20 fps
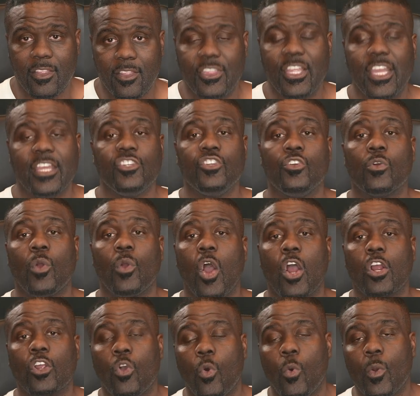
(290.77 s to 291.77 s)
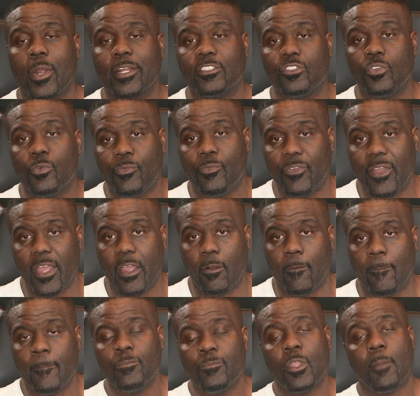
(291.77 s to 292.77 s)
then you are going to fail.
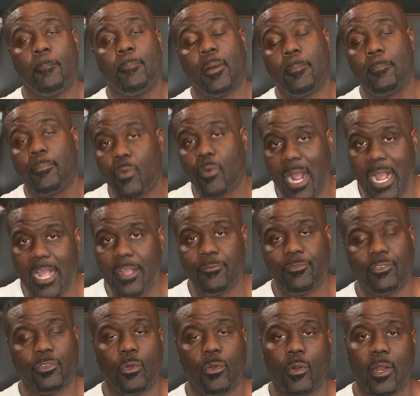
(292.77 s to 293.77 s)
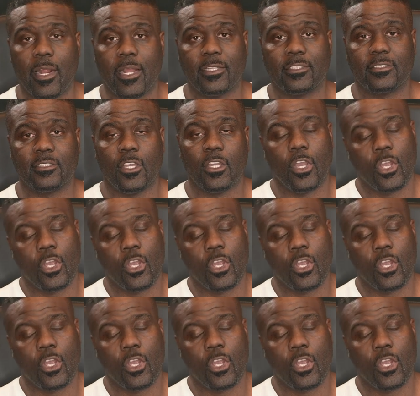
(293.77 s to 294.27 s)
But Brian Flores,